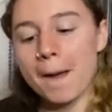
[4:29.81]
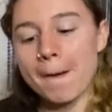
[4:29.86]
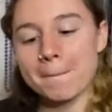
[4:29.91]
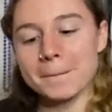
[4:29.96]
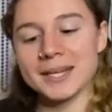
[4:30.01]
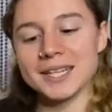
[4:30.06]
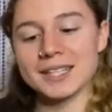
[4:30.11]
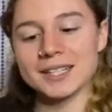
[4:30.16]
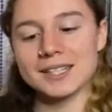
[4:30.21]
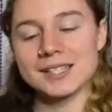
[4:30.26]

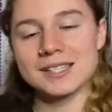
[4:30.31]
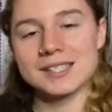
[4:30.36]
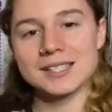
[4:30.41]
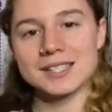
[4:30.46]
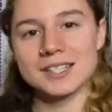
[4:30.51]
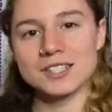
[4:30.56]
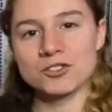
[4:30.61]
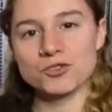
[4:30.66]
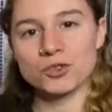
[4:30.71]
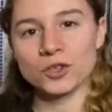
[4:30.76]
because
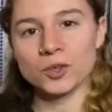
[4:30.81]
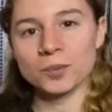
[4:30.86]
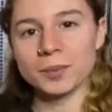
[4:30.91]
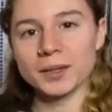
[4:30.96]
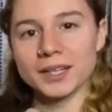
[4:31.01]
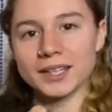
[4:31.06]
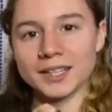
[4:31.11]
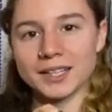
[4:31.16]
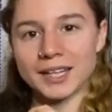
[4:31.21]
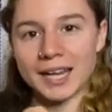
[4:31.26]
this drill
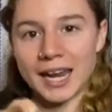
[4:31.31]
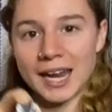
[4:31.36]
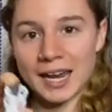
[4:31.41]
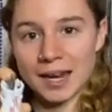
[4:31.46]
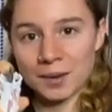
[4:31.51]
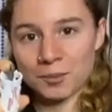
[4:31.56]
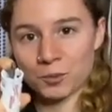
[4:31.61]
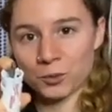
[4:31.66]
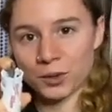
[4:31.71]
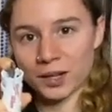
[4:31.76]
bit
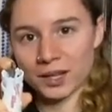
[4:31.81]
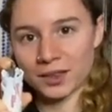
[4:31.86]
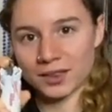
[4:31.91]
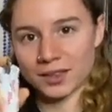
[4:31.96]
came with